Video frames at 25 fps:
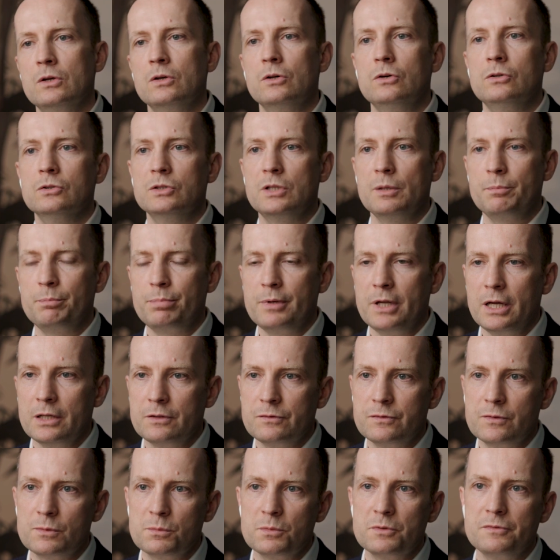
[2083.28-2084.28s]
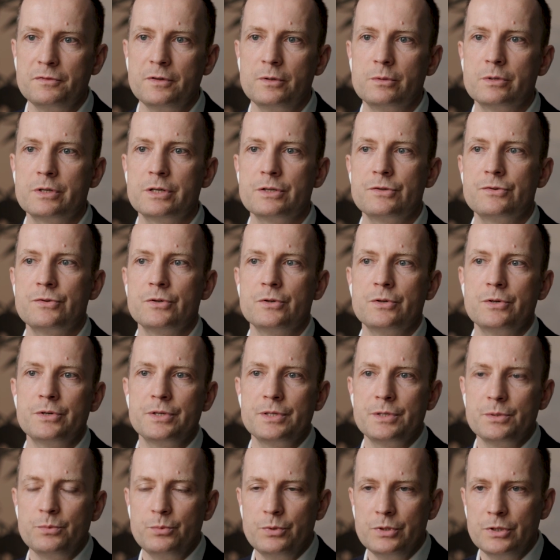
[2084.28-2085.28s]
on the platform of our
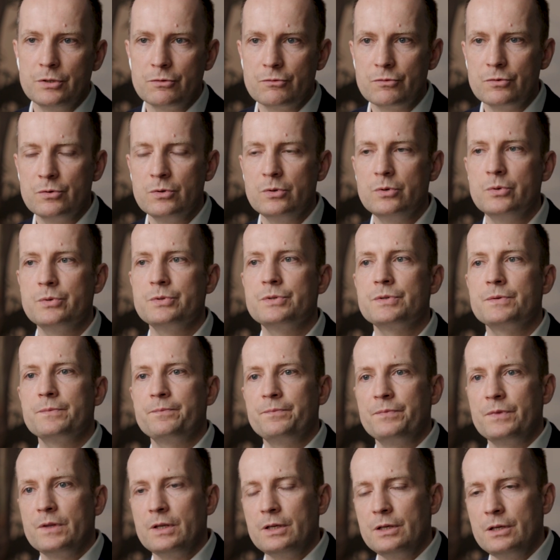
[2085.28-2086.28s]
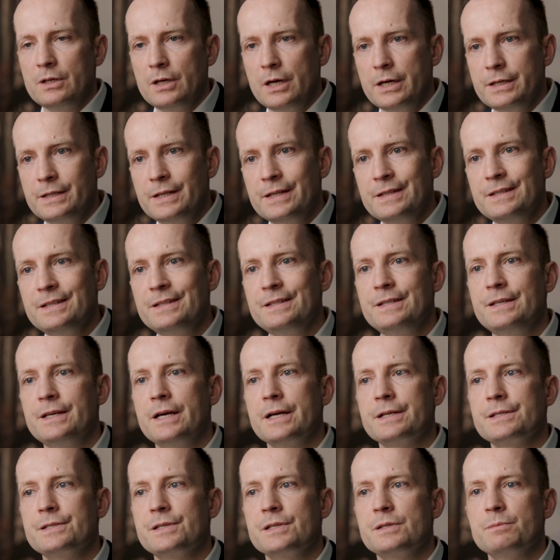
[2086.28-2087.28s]
choice with the rules, identity
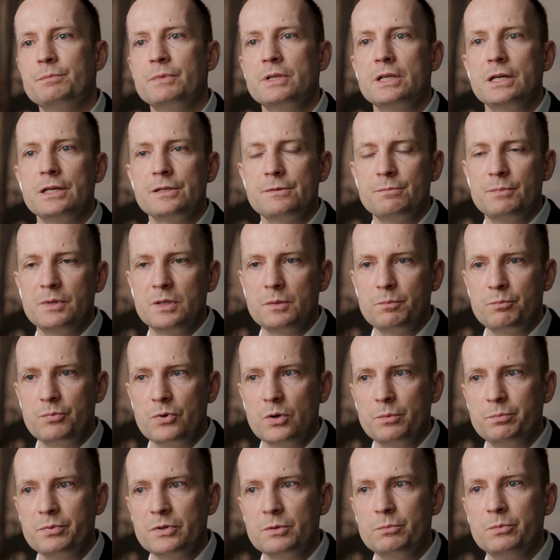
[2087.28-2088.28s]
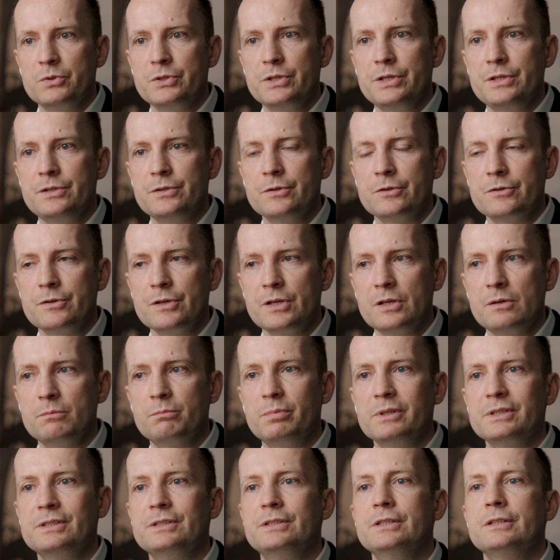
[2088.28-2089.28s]
access management, proper monitoring.
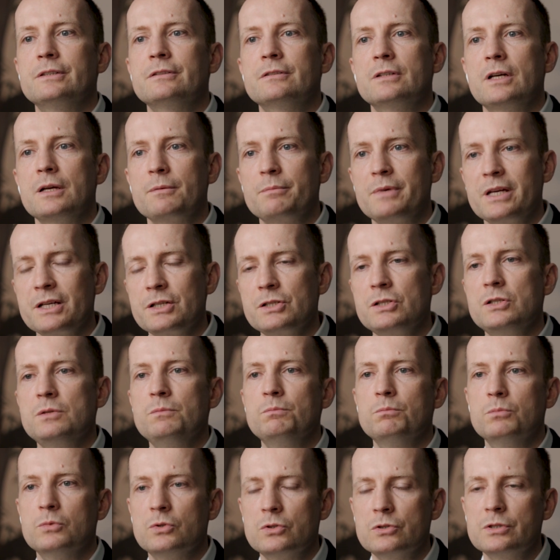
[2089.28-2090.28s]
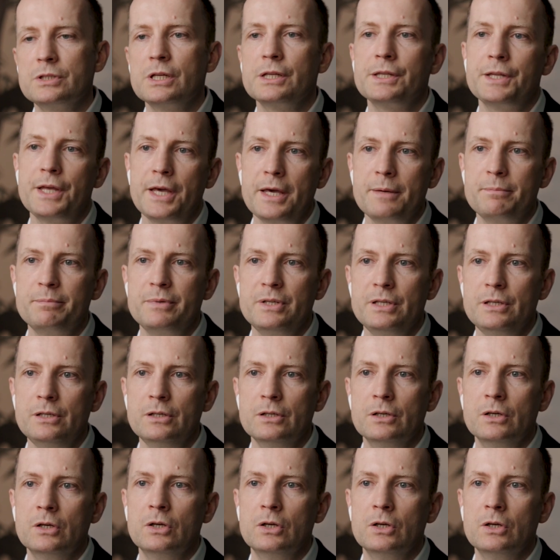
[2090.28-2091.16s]
But there I'm actually more than happy